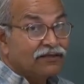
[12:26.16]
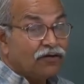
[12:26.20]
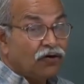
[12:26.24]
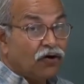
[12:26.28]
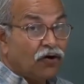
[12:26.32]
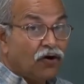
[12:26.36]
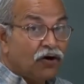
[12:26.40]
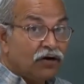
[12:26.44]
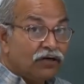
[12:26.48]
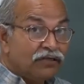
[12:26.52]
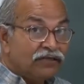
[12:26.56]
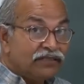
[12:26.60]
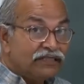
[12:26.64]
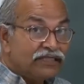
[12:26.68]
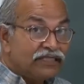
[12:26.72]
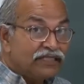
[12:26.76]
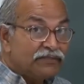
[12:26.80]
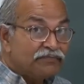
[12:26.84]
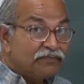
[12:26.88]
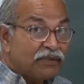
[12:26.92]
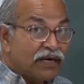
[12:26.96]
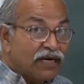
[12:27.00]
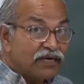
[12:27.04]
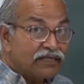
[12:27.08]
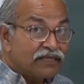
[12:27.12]
on this
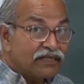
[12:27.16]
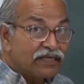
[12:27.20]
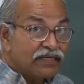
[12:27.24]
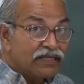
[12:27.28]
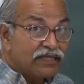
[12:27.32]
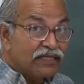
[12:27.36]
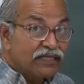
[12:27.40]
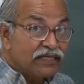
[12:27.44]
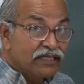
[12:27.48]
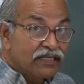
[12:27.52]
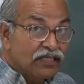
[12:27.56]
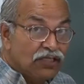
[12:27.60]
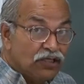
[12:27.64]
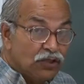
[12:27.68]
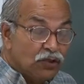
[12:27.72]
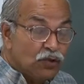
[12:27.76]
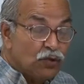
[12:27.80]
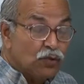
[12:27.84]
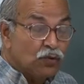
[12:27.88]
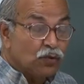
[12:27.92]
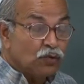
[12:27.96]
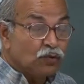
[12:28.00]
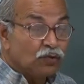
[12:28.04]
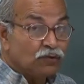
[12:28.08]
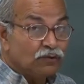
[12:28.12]
particle
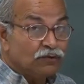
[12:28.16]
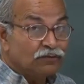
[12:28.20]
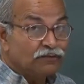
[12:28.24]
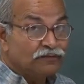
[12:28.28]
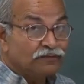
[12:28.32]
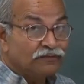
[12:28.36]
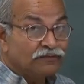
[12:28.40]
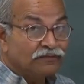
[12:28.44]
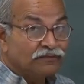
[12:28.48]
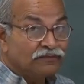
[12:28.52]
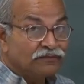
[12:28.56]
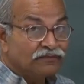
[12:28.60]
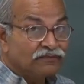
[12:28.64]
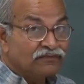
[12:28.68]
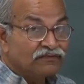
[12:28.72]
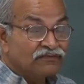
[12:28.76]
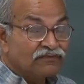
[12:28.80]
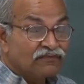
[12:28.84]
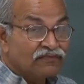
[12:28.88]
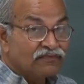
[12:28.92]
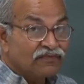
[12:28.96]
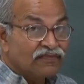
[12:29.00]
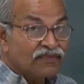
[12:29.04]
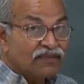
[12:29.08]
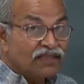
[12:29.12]
q
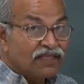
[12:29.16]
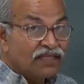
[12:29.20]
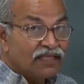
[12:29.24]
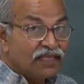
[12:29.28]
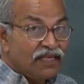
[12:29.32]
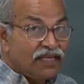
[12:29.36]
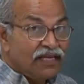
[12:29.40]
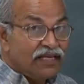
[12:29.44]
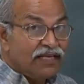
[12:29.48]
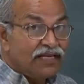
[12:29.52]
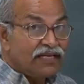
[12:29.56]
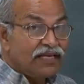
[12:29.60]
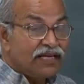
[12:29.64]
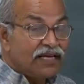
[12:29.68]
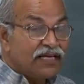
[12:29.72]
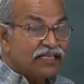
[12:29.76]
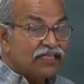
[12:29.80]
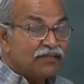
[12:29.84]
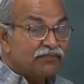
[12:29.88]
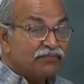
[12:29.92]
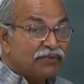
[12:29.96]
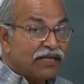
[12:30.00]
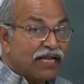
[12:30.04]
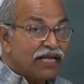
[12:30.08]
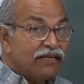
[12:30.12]
in S
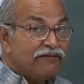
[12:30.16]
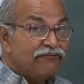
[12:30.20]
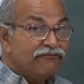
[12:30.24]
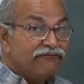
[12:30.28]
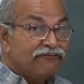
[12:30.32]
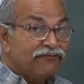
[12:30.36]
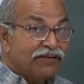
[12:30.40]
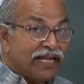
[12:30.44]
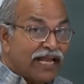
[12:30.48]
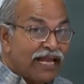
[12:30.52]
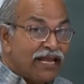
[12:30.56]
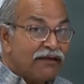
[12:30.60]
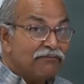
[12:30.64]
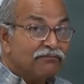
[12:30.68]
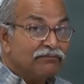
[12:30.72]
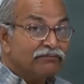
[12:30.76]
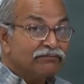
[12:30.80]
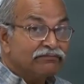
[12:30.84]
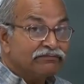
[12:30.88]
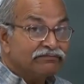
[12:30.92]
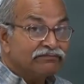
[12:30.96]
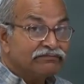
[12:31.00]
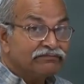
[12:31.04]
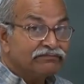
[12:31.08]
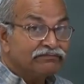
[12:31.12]
prime frame,
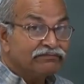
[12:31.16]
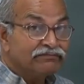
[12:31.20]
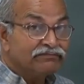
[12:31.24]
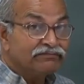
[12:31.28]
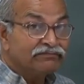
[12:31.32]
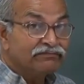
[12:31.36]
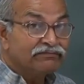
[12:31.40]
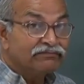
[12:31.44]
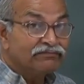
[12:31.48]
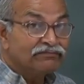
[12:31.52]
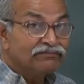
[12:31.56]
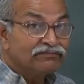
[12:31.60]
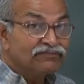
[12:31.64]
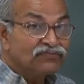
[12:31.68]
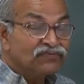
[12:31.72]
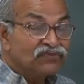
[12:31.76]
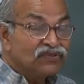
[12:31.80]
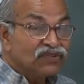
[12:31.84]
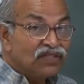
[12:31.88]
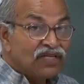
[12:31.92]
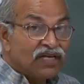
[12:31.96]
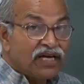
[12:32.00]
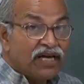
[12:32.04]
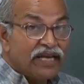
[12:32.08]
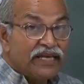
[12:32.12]

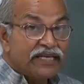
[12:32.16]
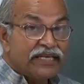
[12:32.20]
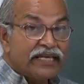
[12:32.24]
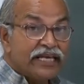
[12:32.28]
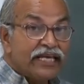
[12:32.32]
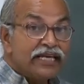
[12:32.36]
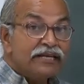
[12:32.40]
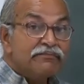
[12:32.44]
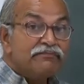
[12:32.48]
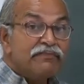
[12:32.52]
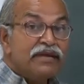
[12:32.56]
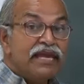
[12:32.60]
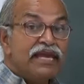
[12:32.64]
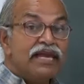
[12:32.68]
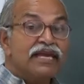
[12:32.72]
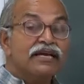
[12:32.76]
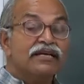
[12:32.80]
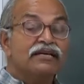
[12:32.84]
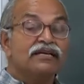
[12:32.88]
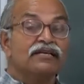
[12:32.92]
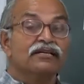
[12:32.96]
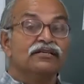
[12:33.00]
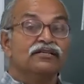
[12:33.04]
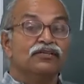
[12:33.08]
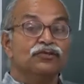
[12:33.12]
I can
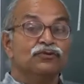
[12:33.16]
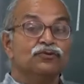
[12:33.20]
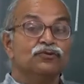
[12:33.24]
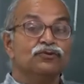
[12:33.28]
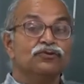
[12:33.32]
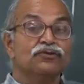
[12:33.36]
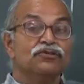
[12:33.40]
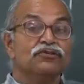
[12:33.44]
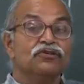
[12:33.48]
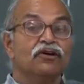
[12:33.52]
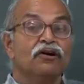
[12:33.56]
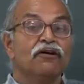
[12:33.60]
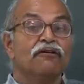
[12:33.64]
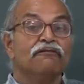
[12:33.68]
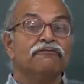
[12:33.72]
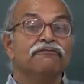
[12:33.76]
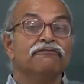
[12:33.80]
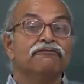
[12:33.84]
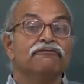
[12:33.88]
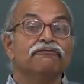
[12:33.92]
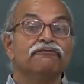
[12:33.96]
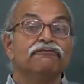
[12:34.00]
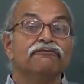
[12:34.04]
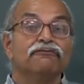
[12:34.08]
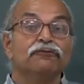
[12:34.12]
make use of
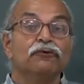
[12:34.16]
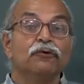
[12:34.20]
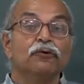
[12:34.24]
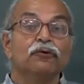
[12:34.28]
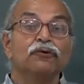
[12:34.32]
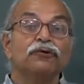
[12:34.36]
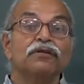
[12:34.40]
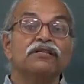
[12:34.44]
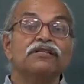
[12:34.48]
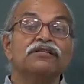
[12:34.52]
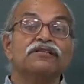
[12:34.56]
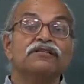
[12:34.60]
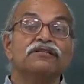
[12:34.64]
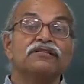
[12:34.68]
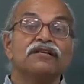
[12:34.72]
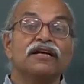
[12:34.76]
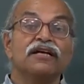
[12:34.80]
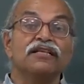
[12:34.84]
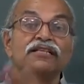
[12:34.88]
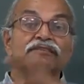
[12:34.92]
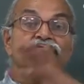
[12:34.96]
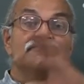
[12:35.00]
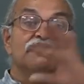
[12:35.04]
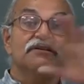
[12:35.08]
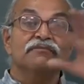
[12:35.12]
force
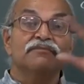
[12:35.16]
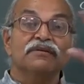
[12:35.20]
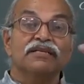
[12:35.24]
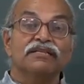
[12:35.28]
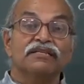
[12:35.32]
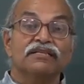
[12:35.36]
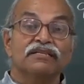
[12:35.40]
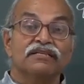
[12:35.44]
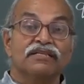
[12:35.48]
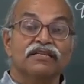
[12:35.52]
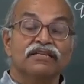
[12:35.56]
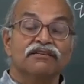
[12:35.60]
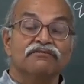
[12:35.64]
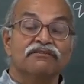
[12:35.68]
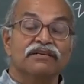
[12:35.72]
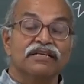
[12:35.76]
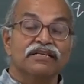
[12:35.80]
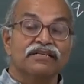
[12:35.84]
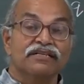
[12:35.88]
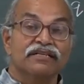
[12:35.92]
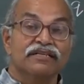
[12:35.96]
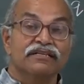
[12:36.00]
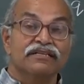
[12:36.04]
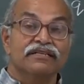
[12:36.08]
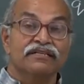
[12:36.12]
transformation
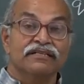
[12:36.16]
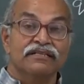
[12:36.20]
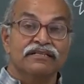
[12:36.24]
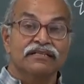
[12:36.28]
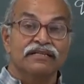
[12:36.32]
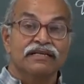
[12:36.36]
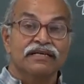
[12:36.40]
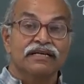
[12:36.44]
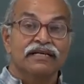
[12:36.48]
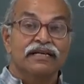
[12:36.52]
equation